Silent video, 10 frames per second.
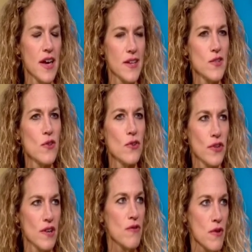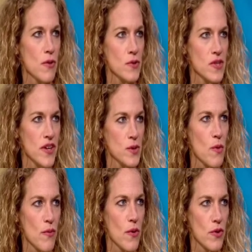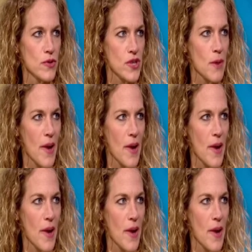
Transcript: And so they're looking for those things before they'll start